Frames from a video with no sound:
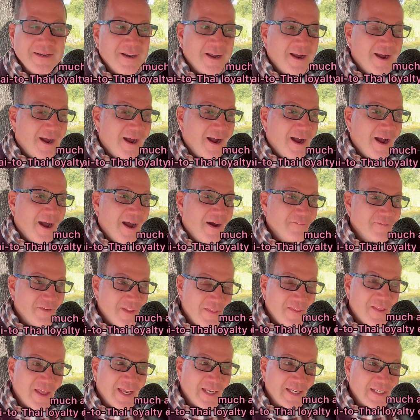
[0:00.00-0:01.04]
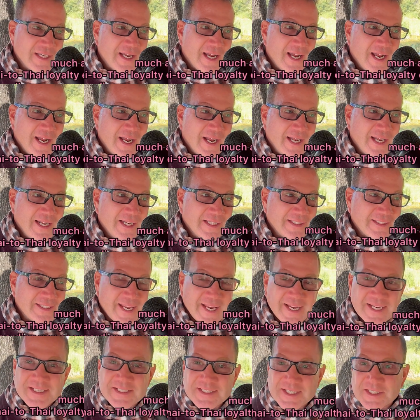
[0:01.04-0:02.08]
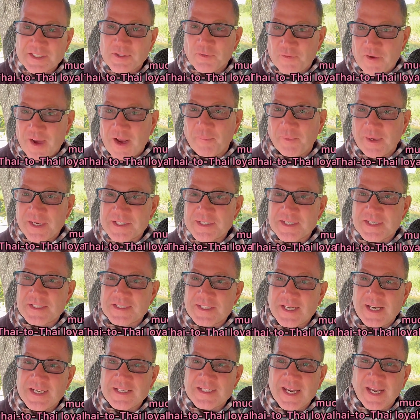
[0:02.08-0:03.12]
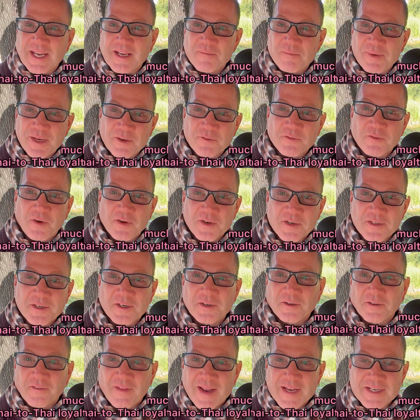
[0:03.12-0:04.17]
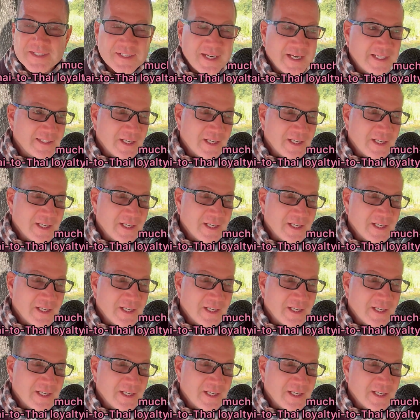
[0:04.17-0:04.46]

And then the family insisted on taking me and Fawn to dinner last night,